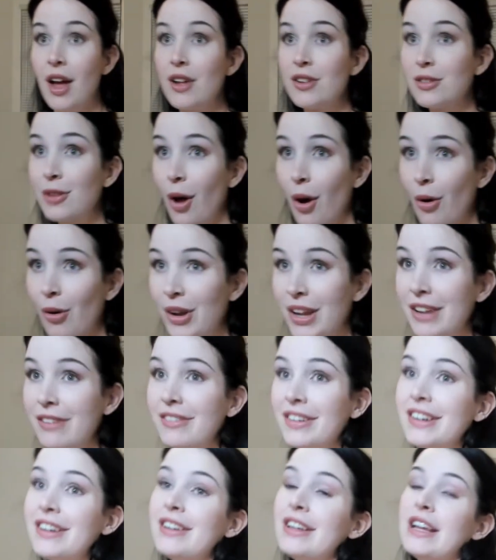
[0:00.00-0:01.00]
So
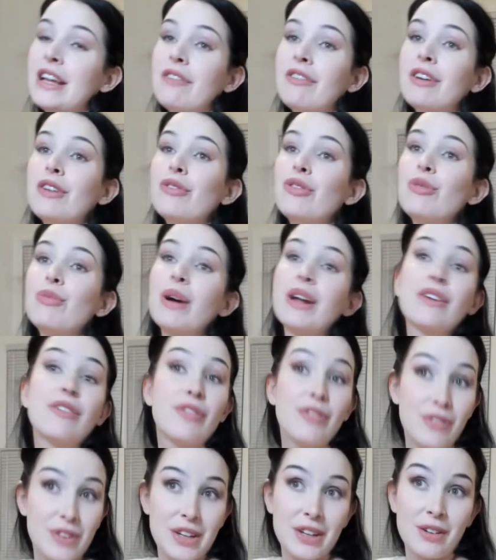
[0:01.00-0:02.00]
even if you might
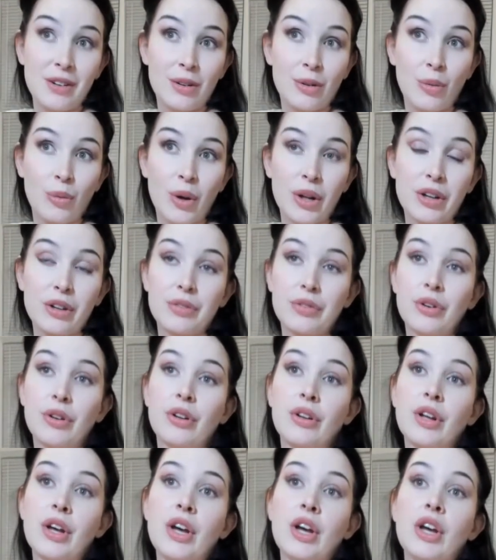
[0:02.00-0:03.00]
feel
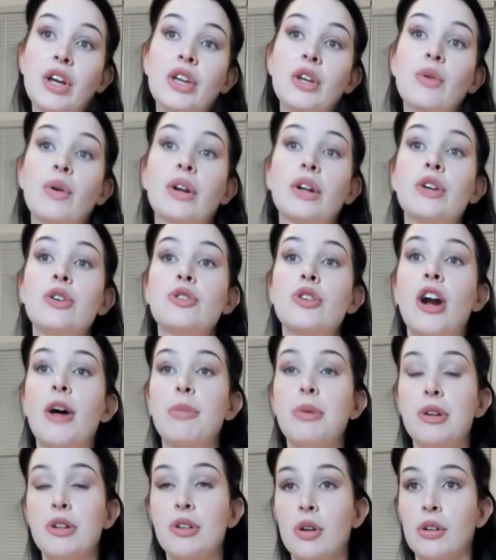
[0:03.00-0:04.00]
wonderful, you want to
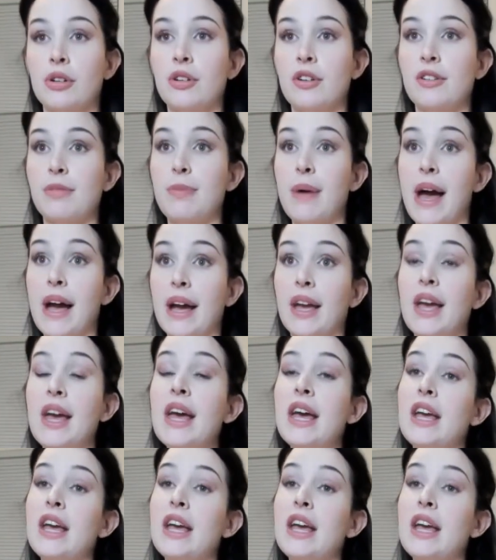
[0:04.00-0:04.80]
drop your shoulders back.